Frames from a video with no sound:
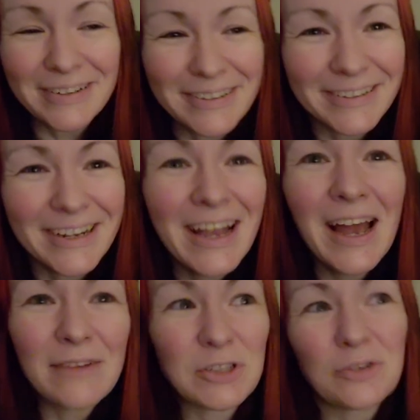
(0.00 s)
I
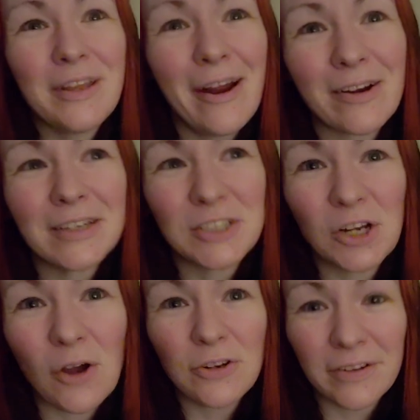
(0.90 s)
have to turn the air
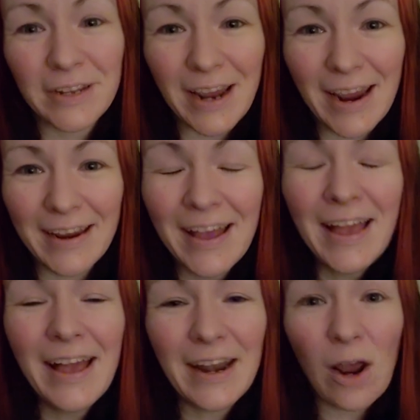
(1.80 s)
conditioning during the day
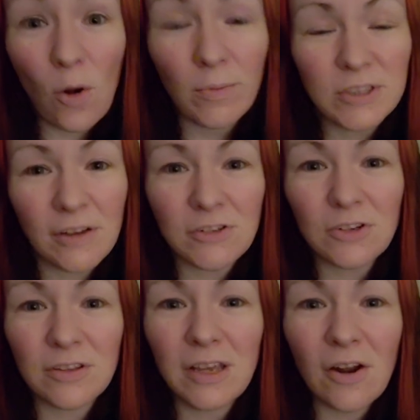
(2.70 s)
and I almost have to
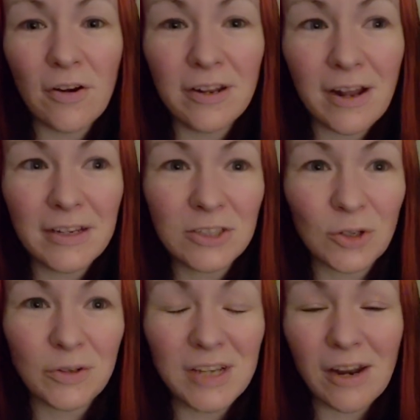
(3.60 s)
turn the heat on at night because
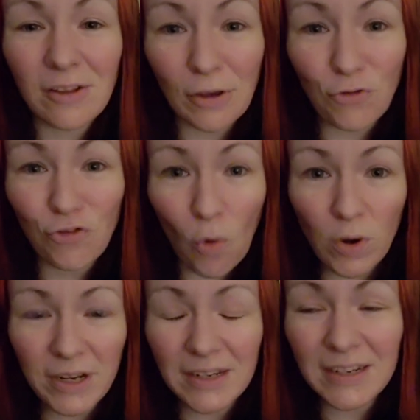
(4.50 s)
it goes down to like
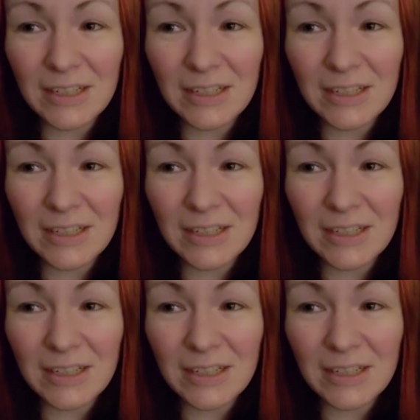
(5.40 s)
40.